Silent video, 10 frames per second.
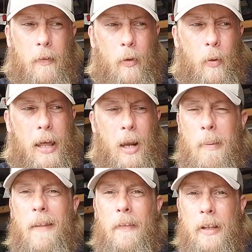I throw it out
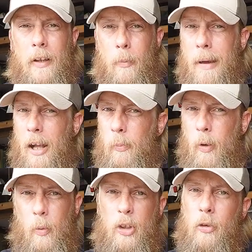about the length of the bass
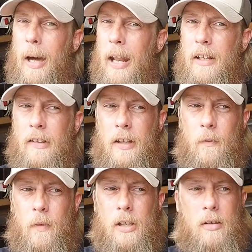boat, which is about 18
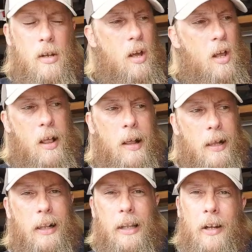feet.
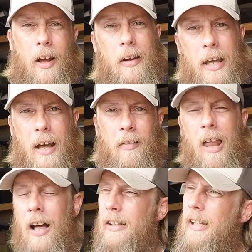Click it on down,
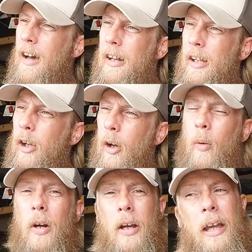lock it down, and
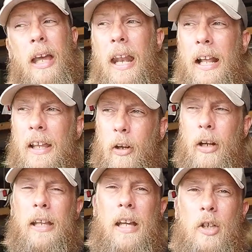go. And I give it
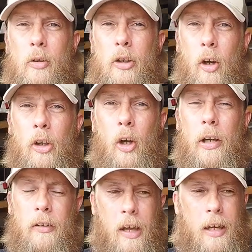an occasional yo-yo
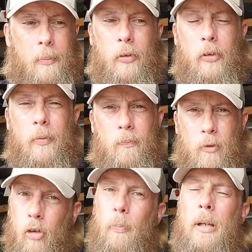at times
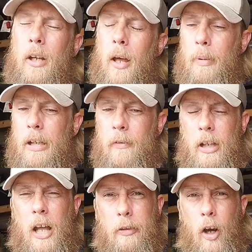to speed it up and give
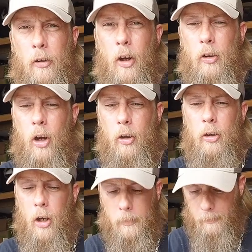it that thok, thok, thok,
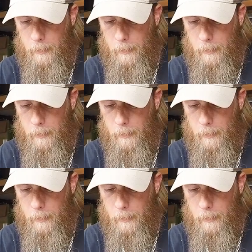thok.